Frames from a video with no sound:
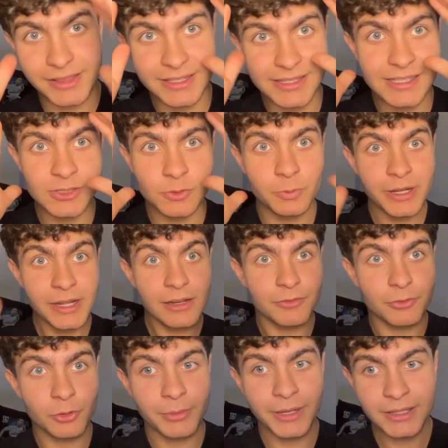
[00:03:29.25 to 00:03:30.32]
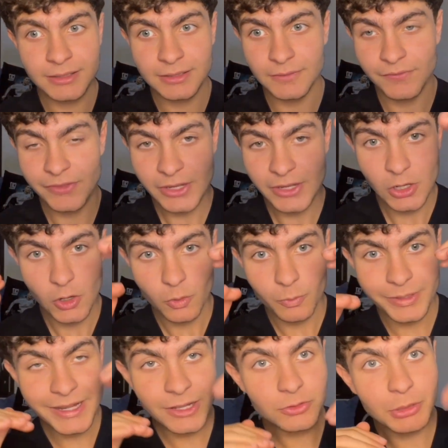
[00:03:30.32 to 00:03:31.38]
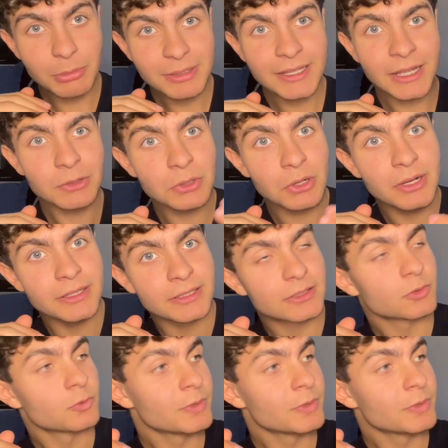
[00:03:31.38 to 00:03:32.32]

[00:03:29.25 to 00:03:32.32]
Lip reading: this is a winning format, we now double down on it.